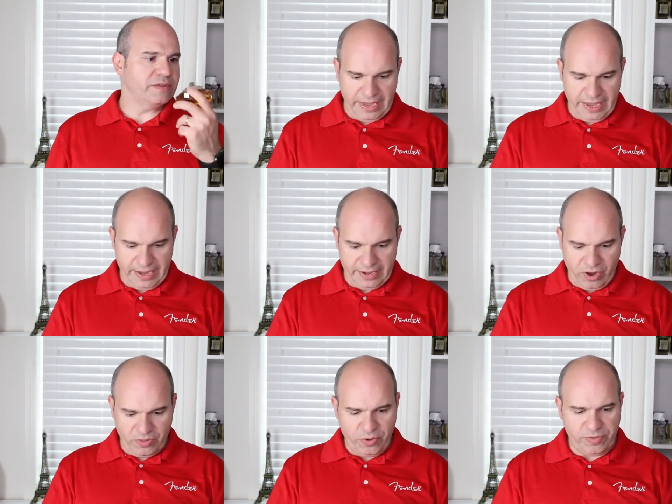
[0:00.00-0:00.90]
and
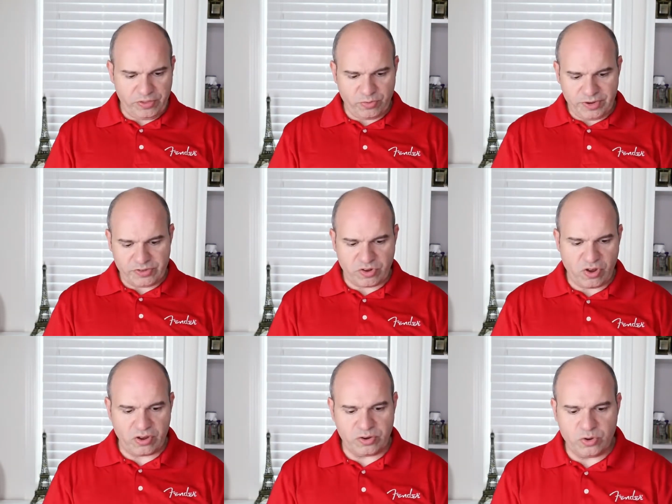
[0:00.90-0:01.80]
although this one is
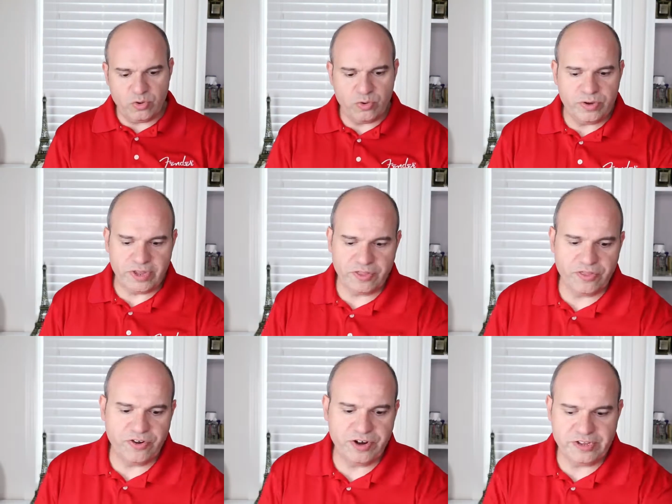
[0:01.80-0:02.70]
called Oudh
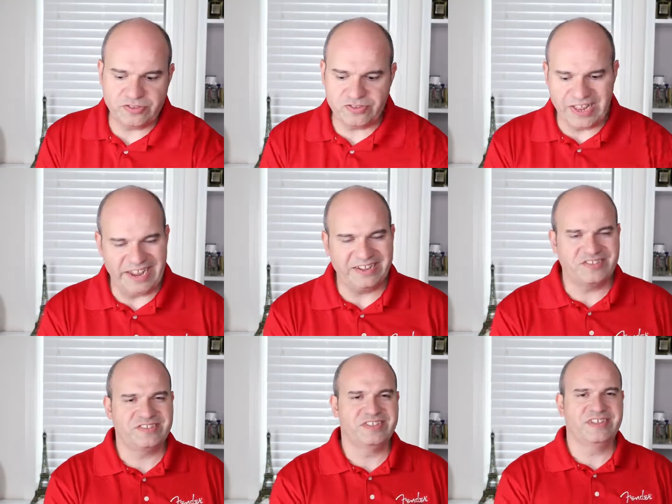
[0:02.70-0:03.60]

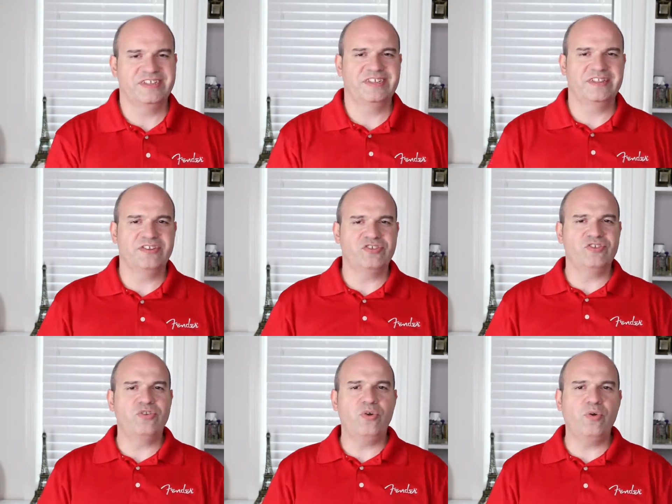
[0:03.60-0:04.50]
36, there's
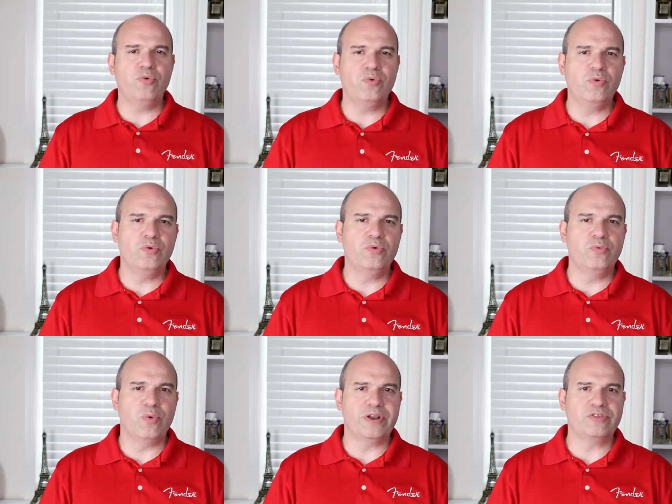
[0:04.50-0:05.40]
no oud
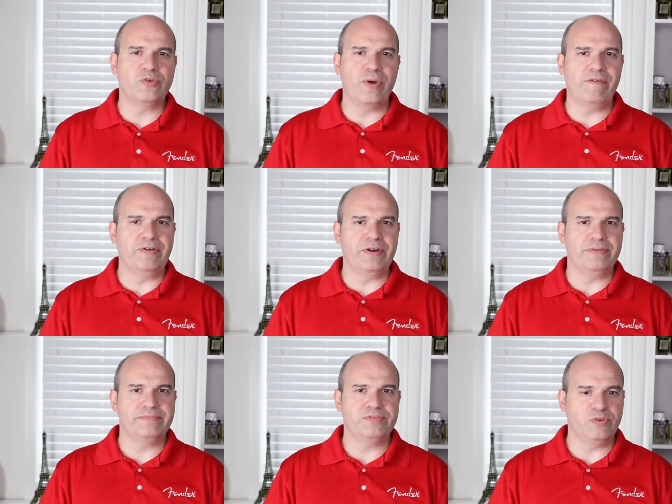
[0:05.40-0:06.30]

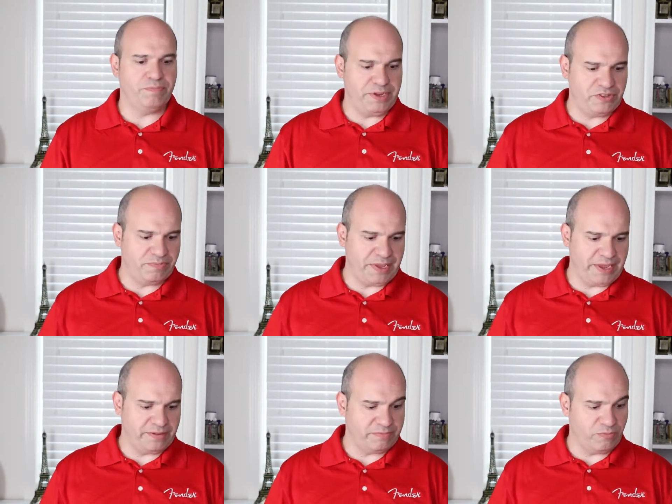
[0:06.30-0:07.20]
whatsoever, so it beats
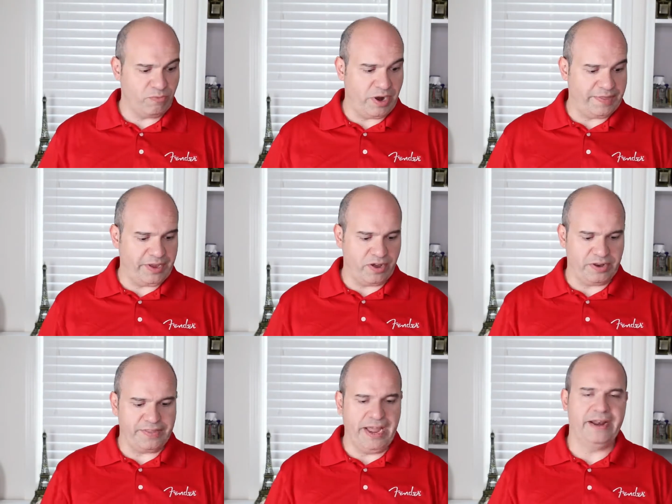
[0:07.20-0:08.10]
me why they
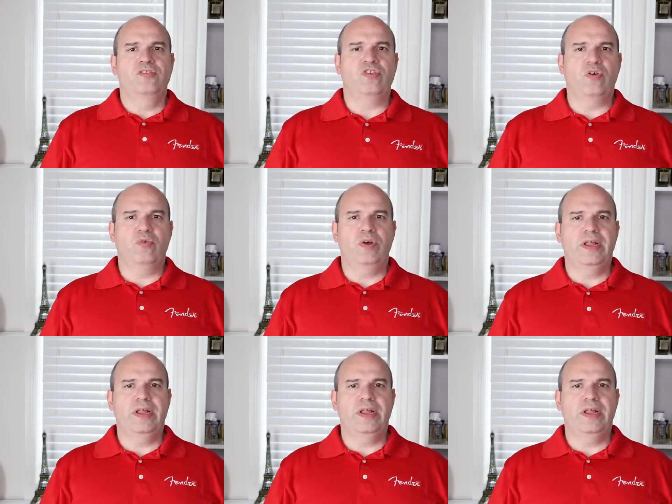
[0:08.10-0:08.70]
call it that. So